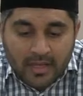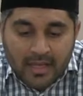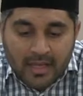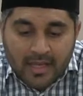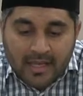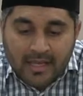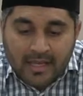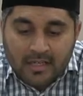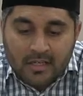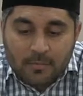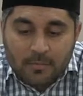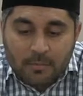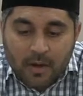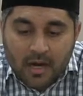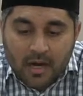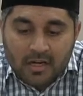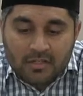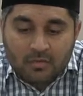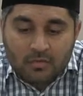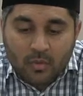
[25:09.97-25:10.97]
He
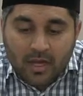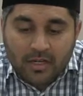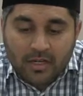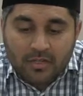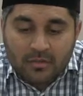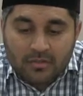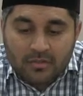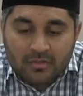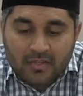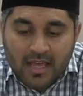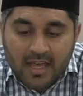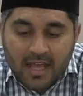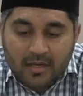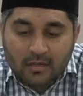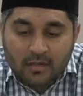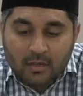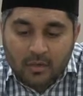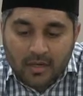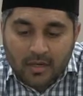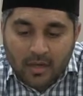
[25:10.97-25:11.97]
departs while you stand
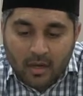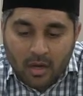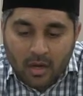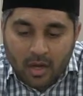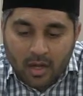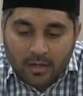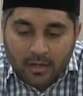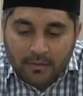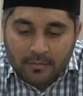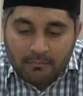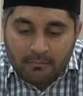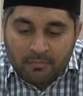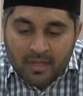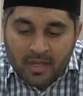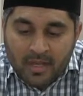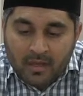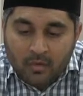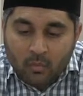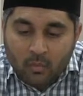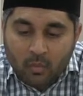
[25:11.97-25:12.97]
looking on,
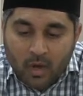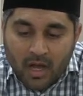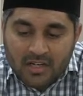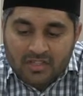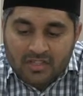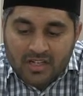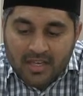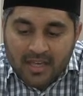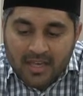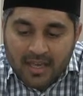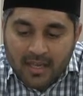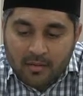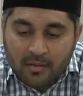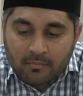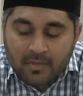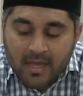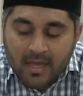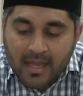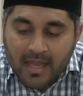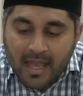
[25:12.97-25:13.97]
watching
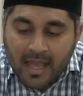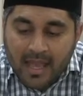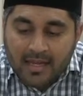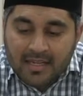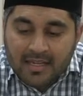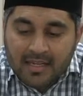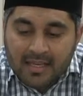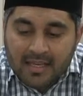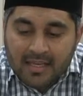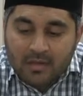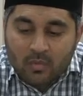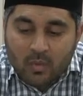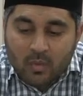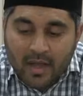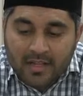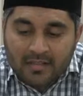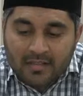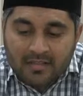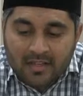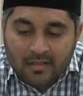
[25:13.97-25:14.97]
him, and he
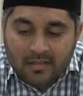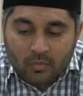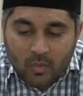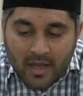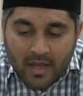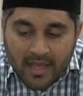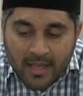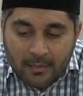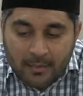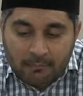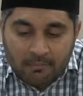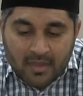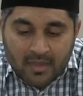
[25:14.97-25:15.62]
wends his way.